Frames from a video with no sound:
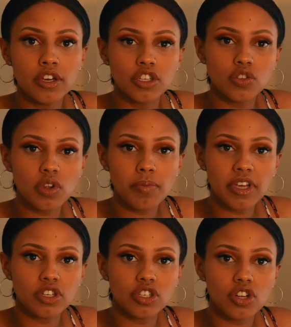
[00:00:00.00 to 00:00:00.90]
you just want to
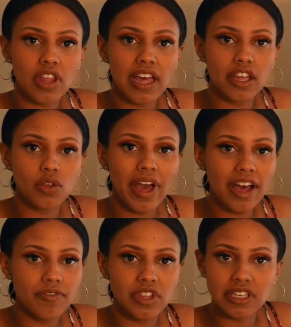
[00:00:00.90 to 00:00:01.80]
make sure that you
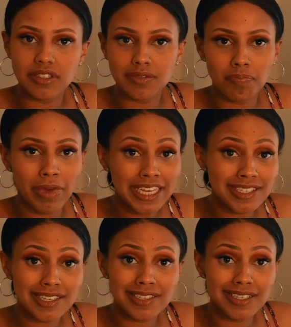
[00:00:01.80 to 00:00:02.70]
have these
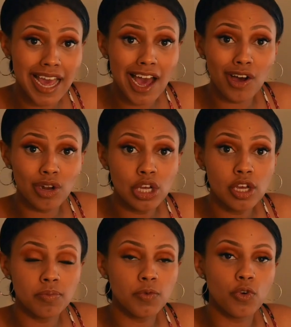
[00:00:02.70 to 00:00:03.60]
basics down
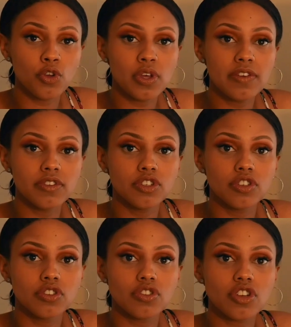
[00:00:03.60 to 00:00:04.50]
before you even
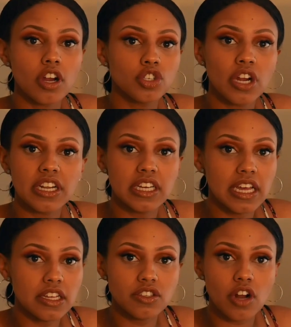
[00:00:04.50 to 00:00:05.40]
start trying to
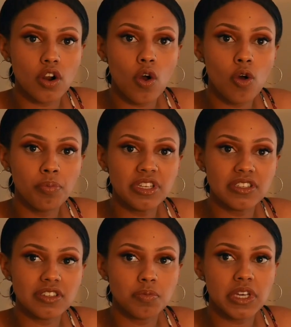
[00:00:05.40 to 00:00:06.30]
start a whole
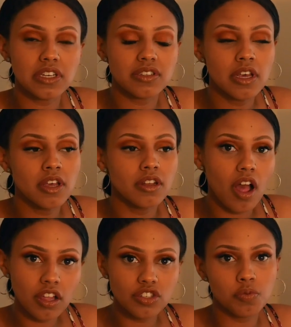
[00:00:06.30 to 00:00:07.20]
business, because
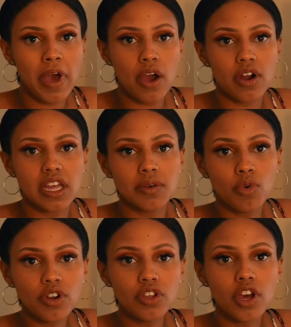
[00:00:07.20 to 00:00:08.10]
knowledge is power, and the
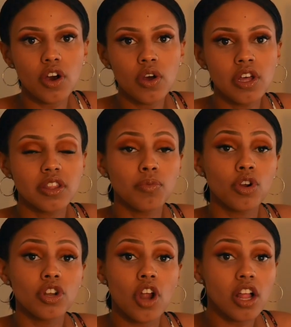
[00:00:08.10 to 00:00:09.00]
more you know, the
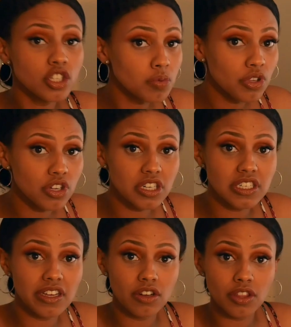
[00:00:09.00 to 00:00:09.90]
more knowledgeable you're going to
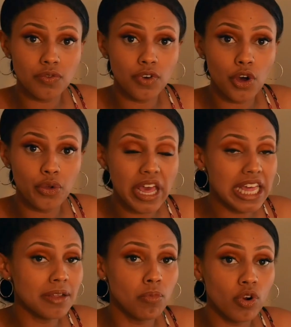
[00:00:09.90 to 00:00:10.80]
sound on the phone
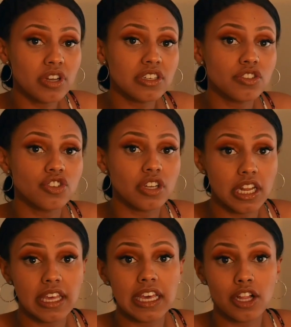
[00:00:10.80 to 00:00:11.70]
and the more deals you're going
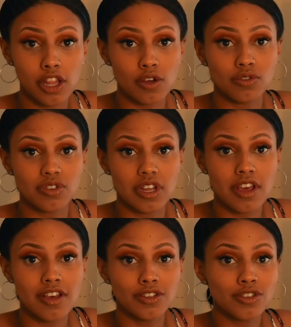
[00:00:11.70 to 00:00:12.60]
to get closed.
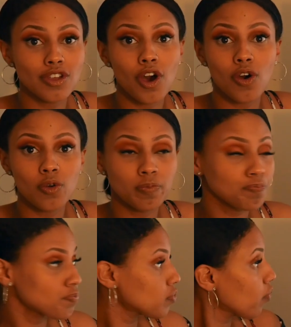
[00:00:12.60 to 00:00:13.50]
So
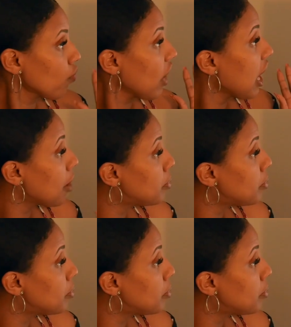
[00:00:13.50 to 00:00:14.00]
I